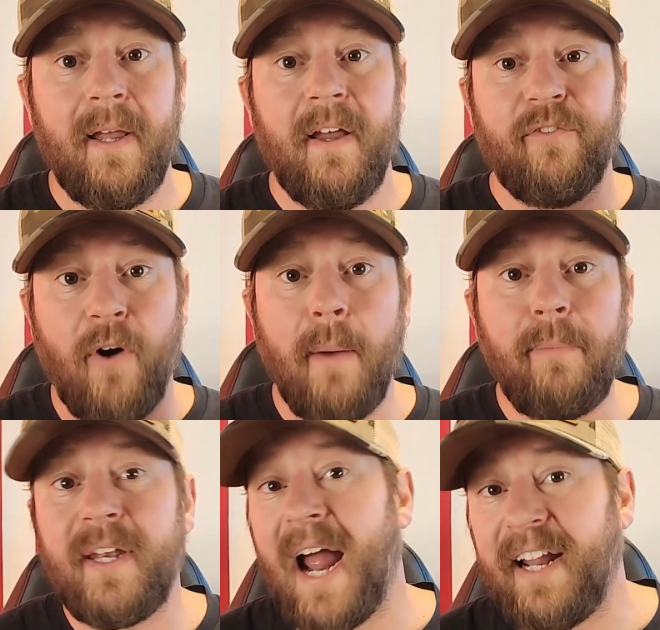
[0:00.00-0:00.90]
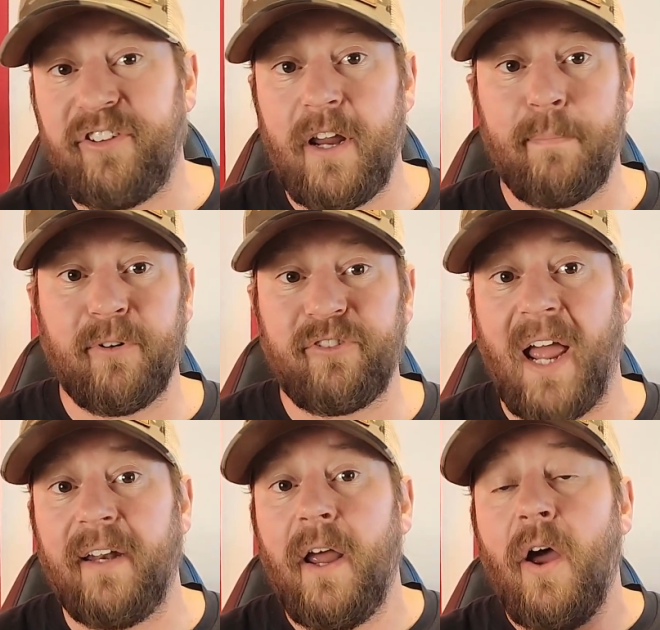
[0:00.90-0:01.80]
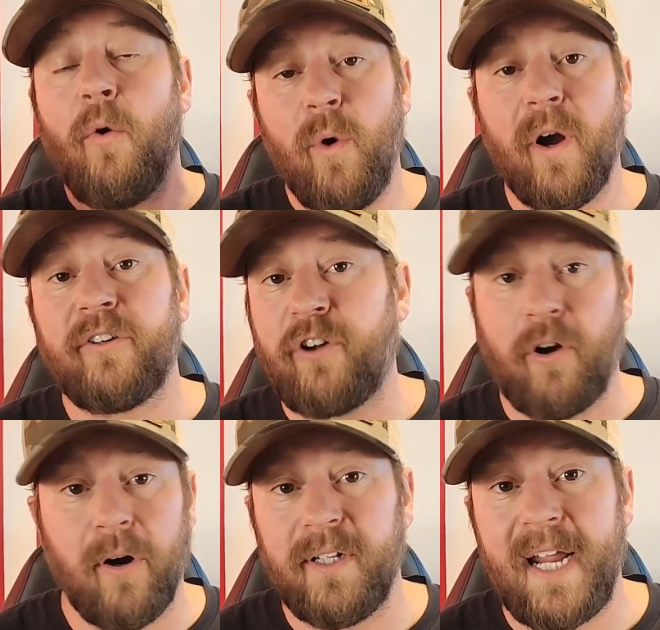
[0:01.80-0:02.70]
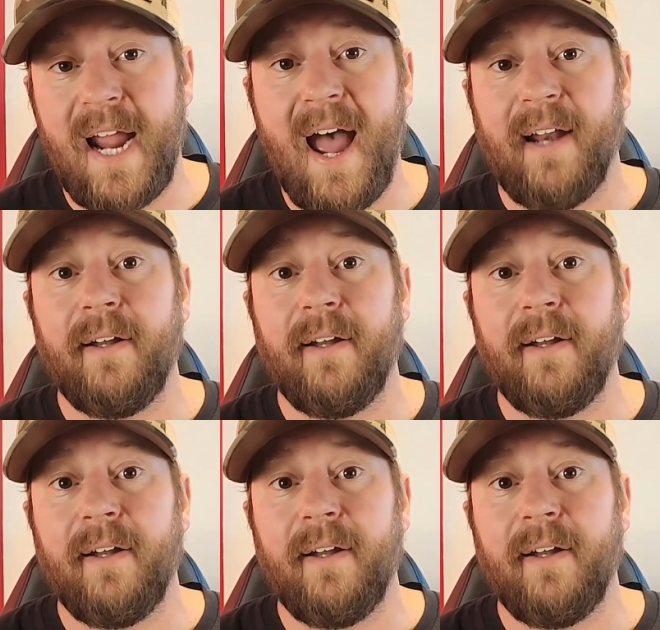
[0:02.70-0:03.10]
from the 19% where it's currently at,